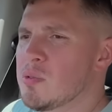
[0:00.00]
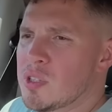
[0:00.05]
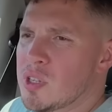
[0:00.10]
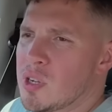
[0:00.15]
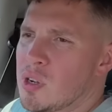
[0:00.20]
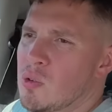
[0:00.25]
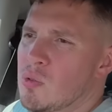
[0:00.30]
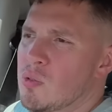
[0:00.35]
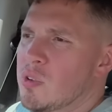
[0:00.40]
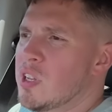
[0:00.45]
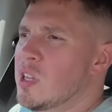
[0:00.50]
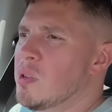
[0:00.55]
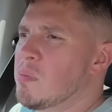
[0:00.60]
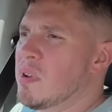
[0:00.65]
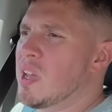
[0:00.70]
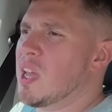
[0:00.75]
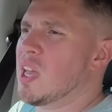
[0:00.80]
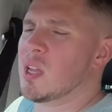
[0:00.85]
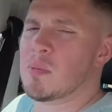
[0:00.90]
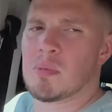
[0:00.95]
it was cool in the
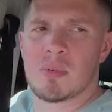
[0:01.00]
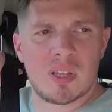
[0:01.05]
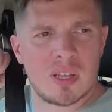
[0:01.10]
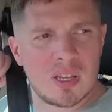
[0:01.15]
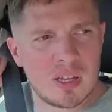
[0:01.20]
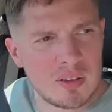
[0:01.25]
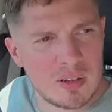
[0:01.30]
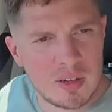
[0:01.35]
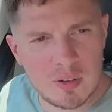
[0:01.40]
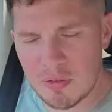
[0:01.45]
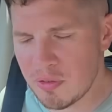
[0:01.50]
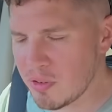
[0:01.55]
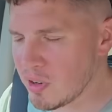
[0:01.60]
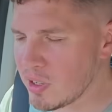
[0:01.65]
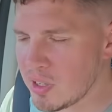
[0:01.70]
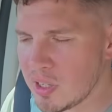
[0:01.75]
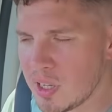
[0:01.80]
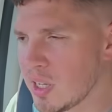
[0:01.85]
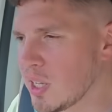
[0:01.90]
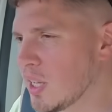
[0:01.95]
back, but out in the
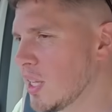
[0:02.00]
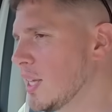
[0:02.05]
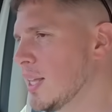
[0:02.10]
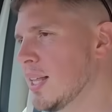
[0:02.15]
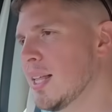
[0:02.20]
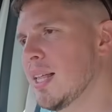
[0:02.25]
front here,